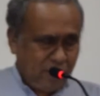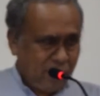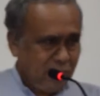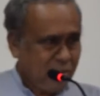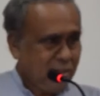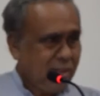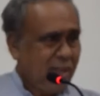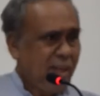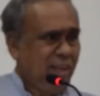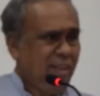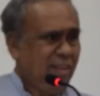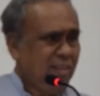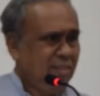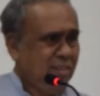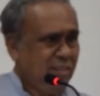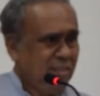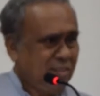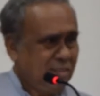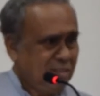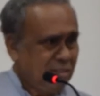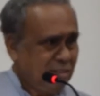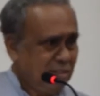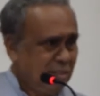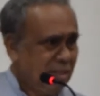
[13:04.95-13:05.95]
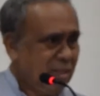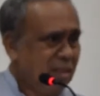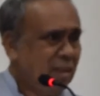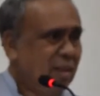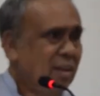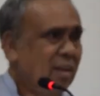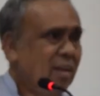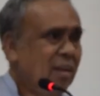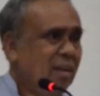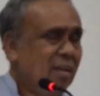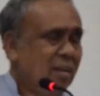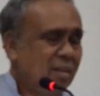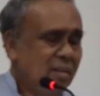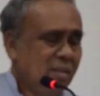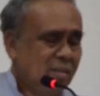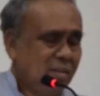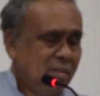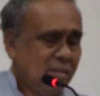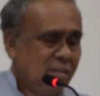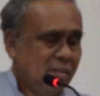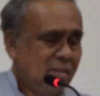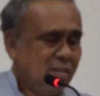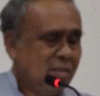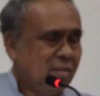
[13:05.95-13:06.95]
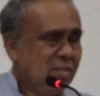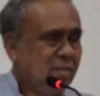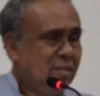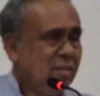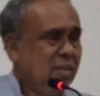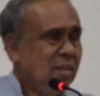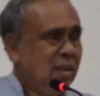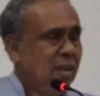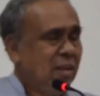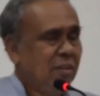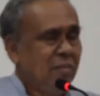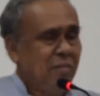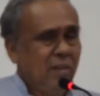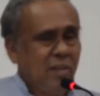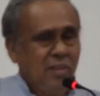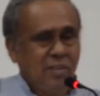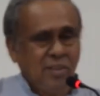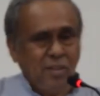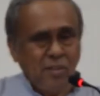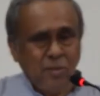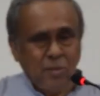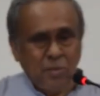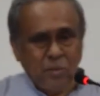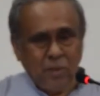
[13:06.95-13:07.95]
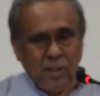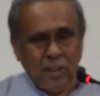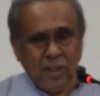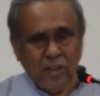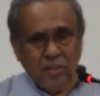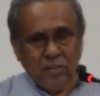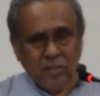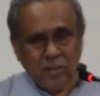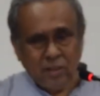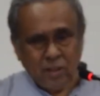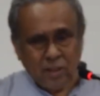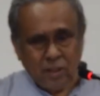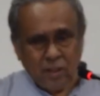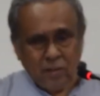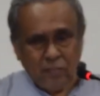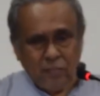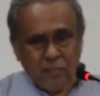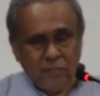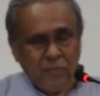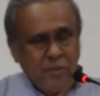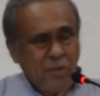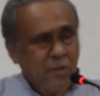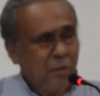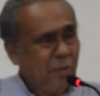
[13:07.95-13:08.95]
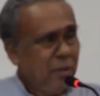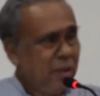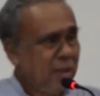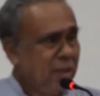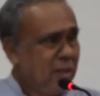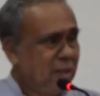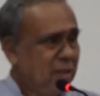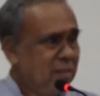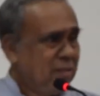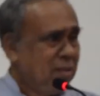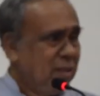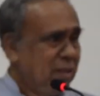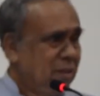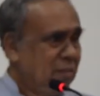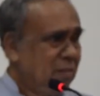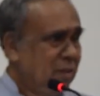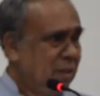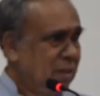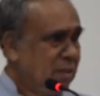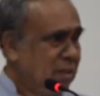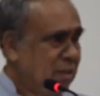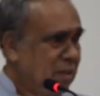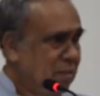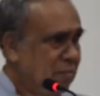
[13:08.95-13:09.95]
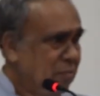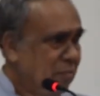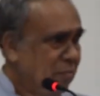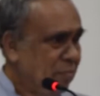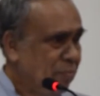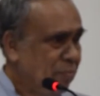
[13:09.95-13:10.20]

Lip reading: physics there is this equation known as Schrodinger's equation.